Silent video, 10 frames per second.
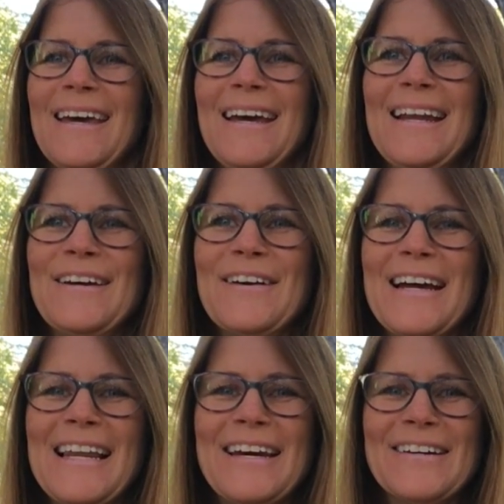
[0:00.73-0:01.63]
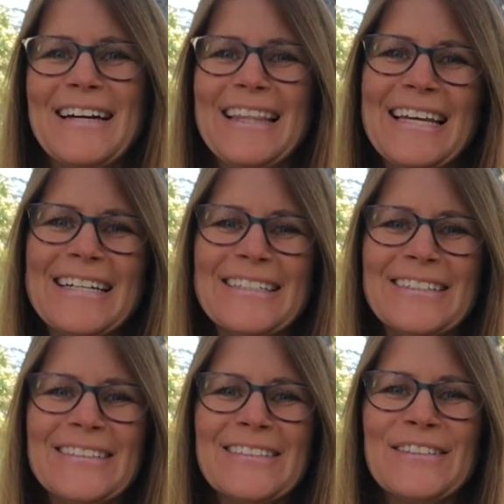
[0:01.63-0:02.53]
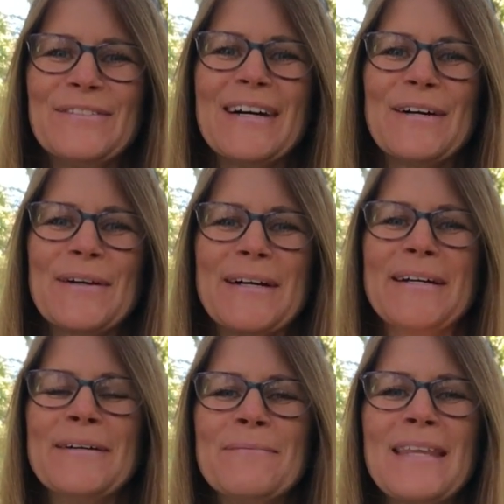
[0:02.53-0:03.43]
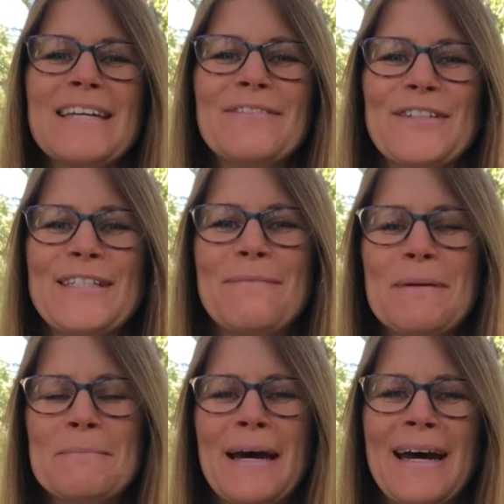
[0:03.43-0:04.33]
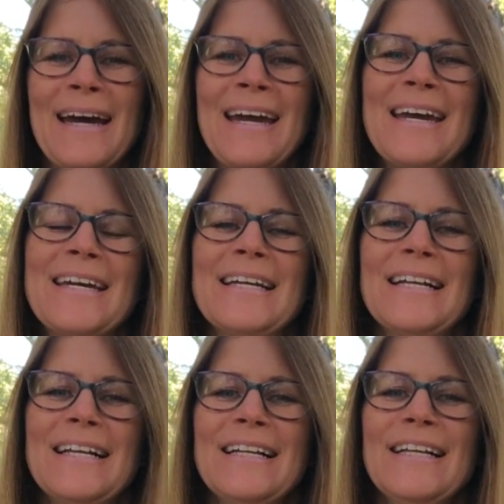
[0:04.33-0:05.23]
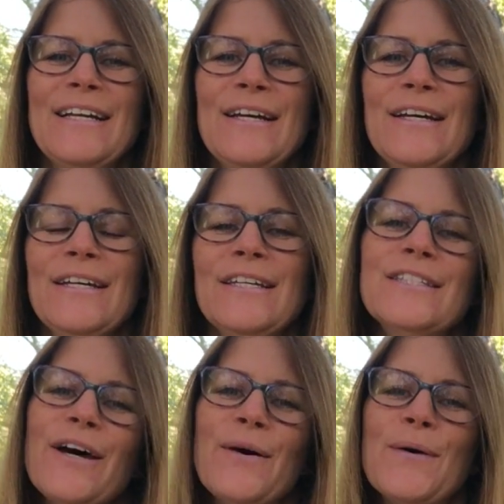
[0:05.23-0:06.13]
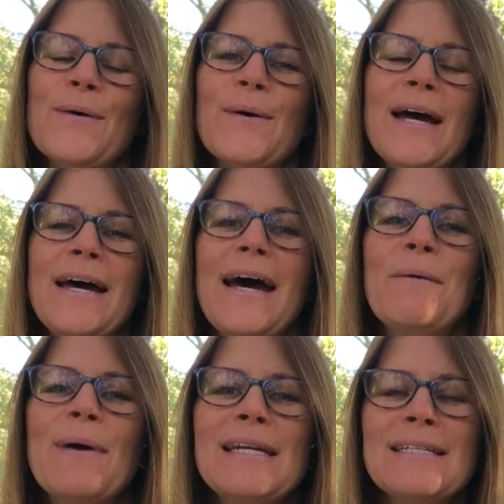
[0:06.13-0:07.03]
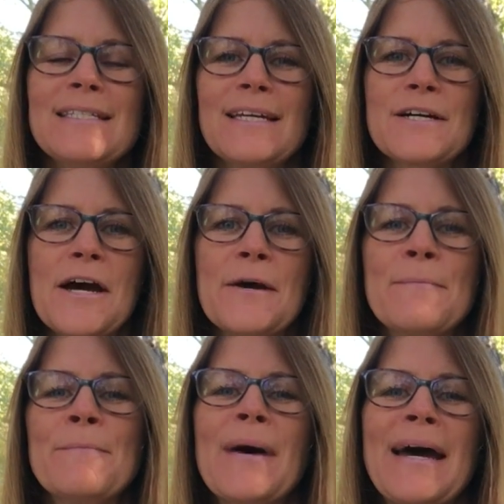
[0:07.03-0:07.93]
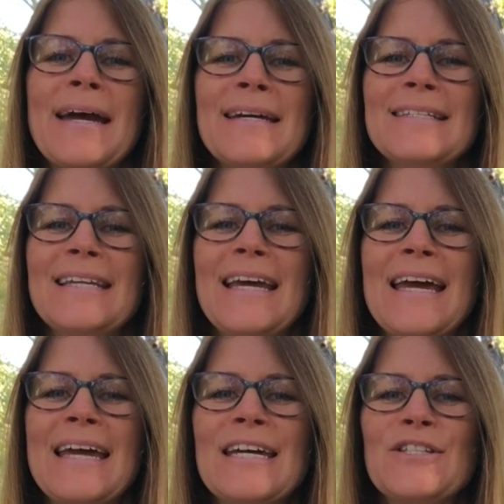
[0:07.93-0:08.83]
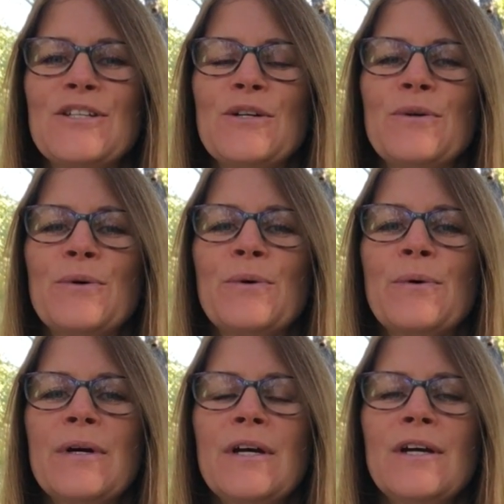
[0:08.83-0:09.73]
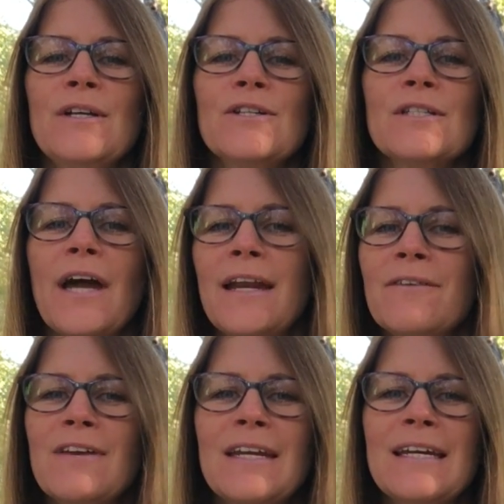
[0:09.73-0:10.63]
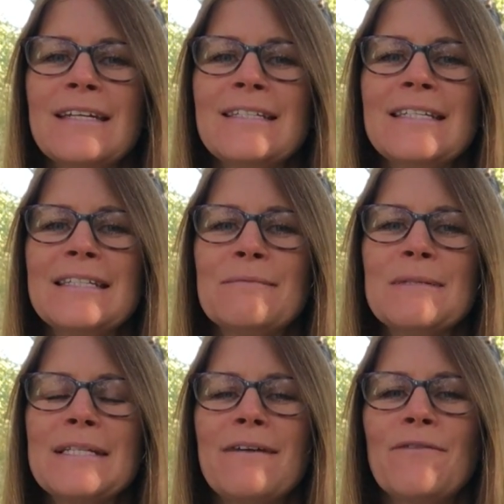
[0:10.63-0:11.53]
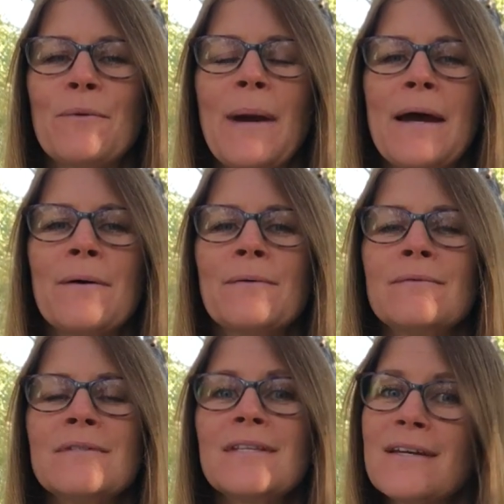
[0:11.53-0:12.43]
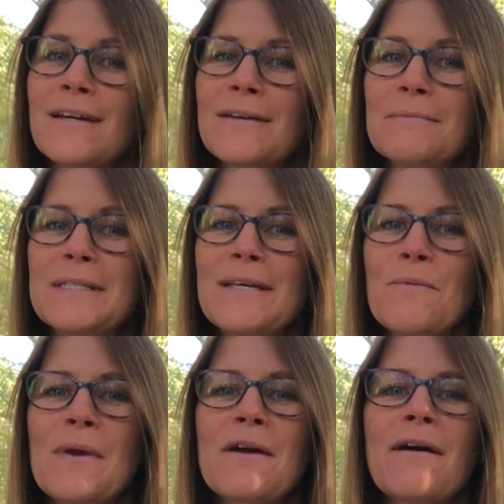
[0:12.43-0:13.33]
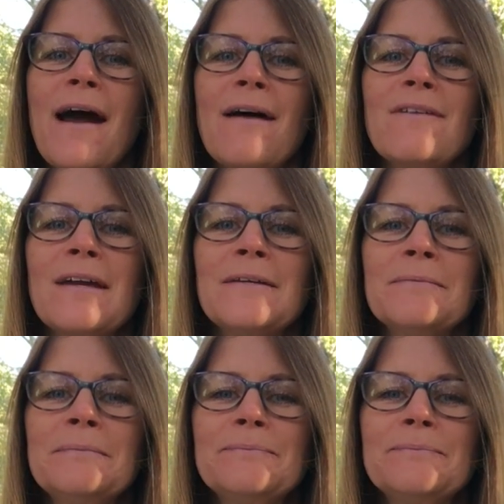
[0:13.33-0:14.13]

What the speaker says: Hello, hello, hello. Welcome. Thanks for stopping by. So, I wanted to come by today to just kind of get into some stuff around the eclipse that we are having,